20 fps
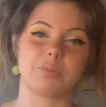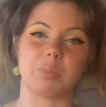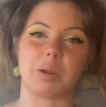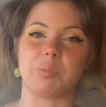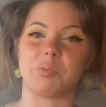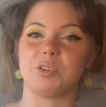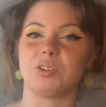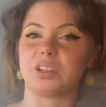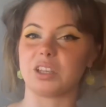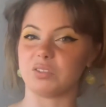
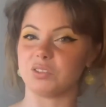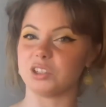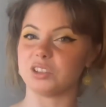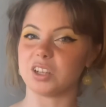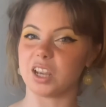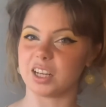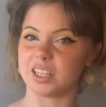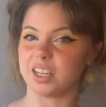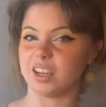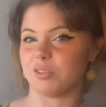Maybe I'll give you an
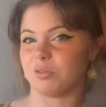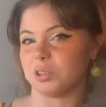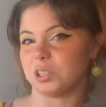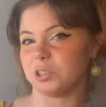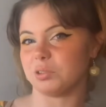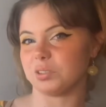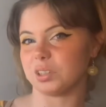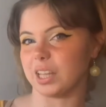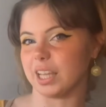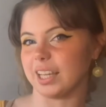idea on what
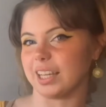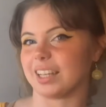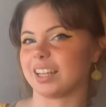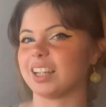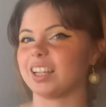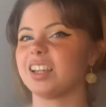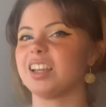you would like.